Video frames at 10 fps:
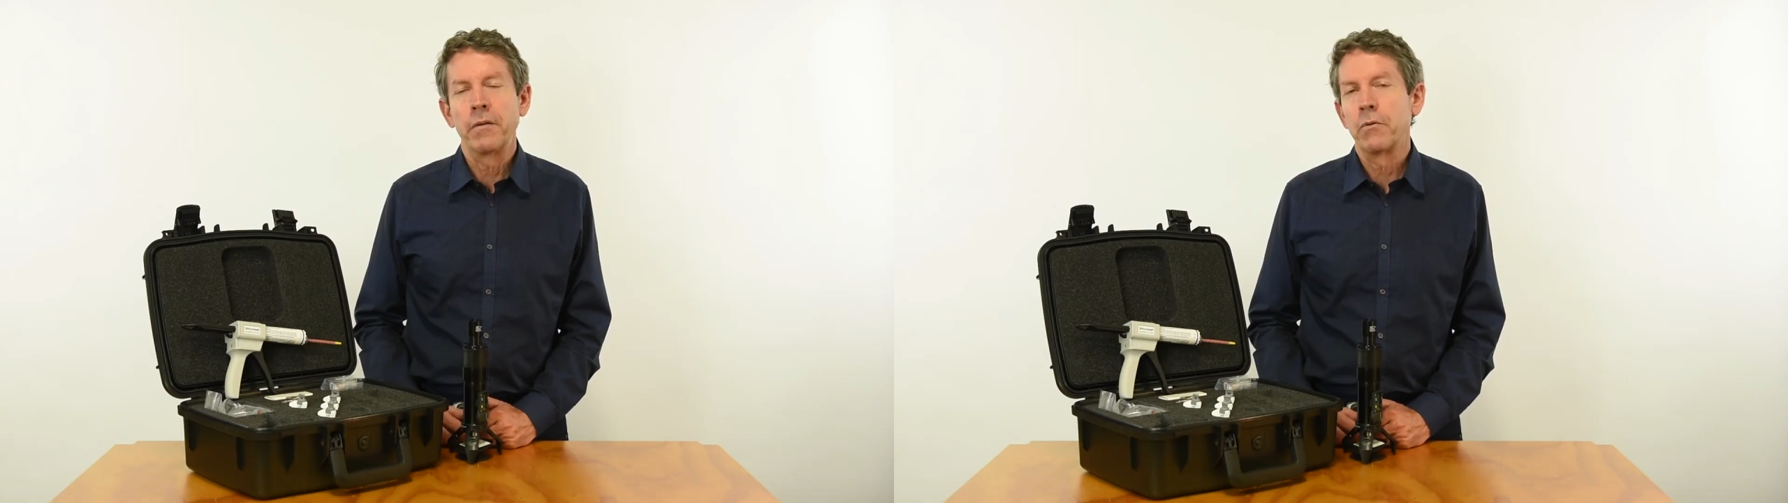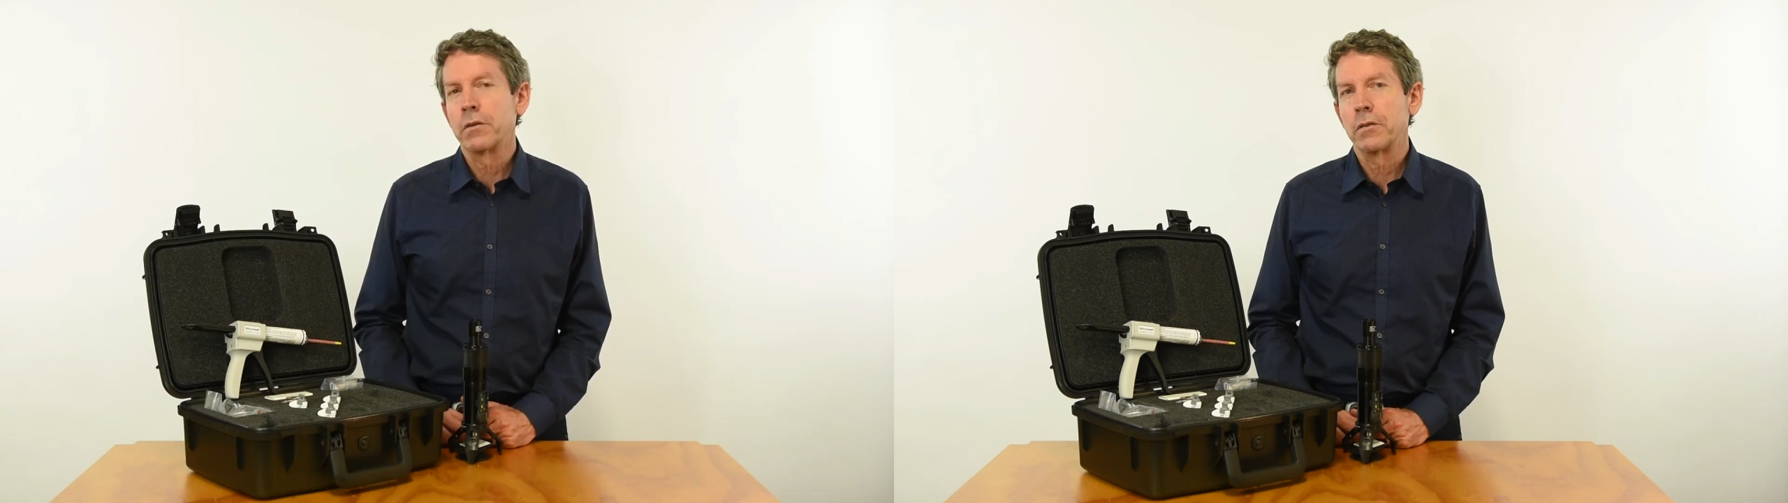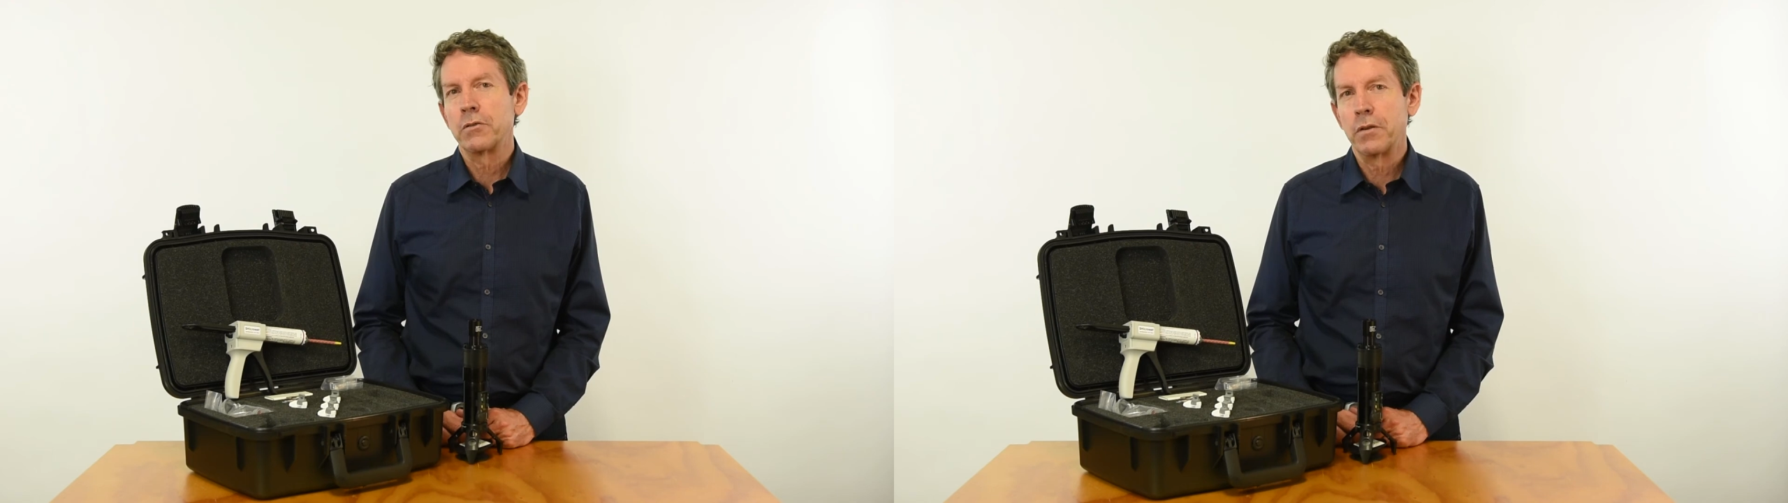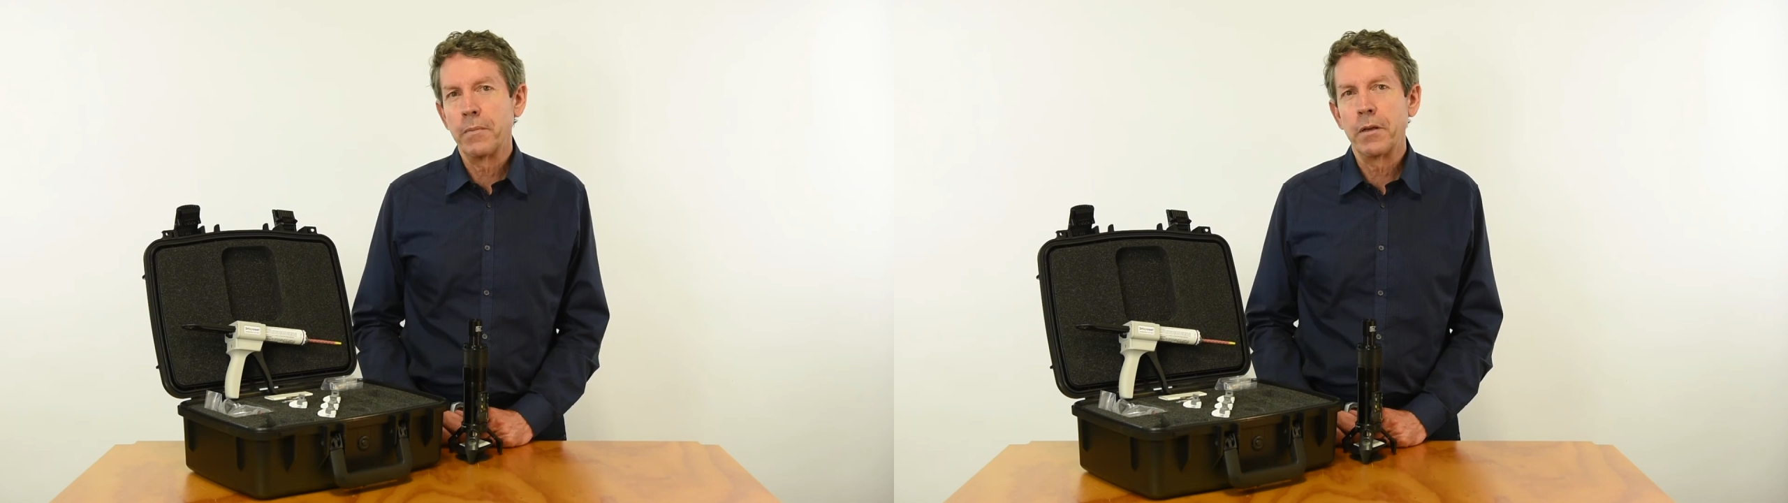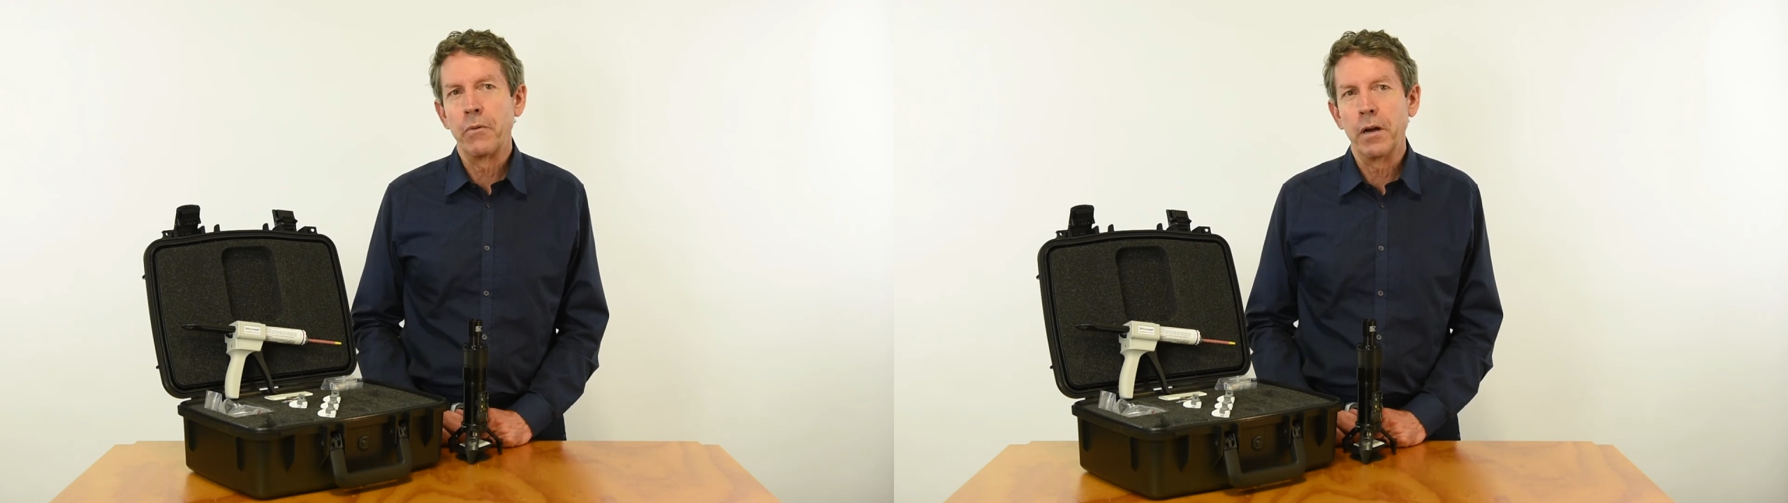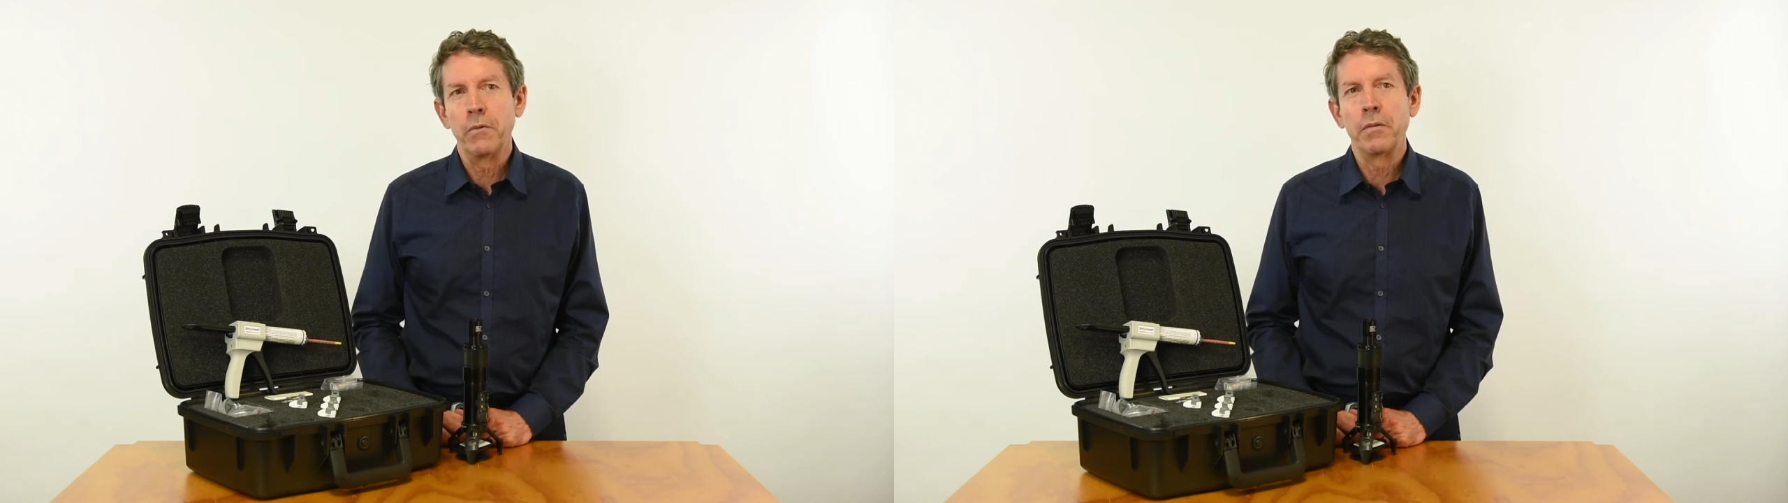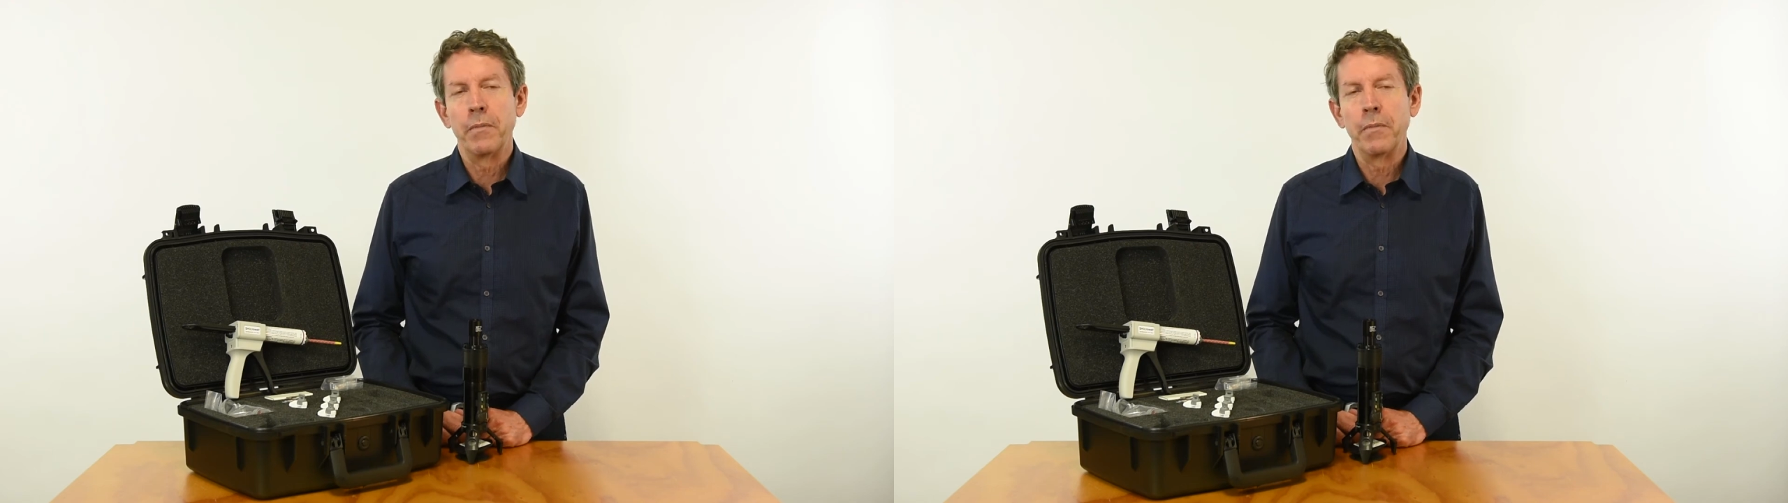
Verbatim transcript: and it works extremely well